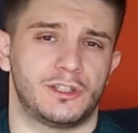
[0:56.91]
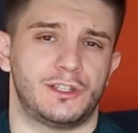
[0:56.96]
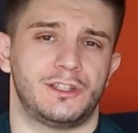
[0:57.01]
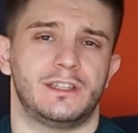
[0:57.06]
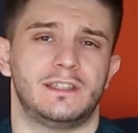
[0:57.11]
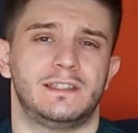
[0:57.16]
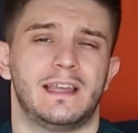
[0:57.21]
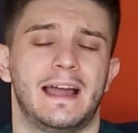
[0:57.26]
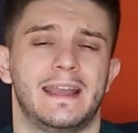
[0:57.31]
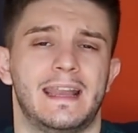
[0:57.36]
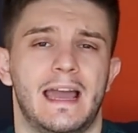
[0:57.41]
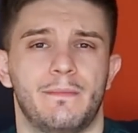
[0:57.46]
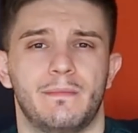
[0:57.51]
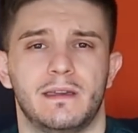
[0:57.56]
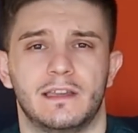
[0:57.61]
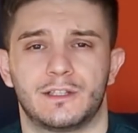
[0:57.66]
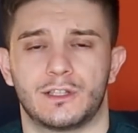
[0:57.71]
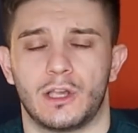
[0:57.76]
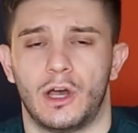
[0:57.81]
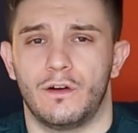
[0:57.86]
to the
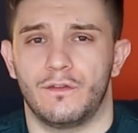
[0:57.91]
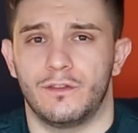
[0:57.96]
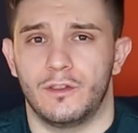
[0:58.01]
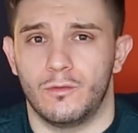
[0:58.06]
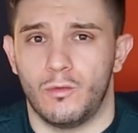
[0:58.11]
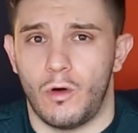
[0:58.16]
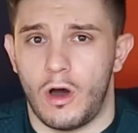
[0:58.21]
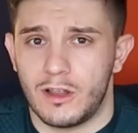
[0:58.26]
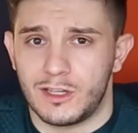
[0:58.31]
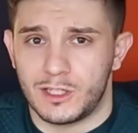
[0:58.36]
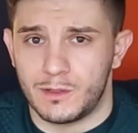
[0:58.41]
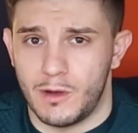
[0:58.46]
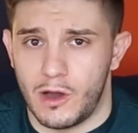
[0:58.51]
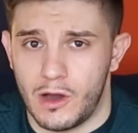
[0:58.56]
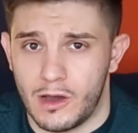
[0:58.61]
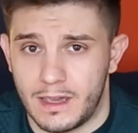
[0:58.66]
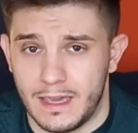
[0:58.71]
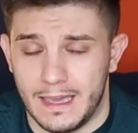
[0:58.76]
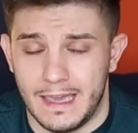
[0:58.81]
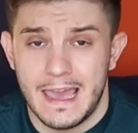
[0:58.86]
dynamics of the watch
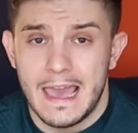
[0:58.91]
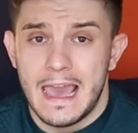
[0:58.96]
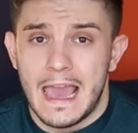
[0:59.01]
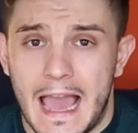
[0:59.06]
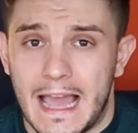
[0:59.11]
market.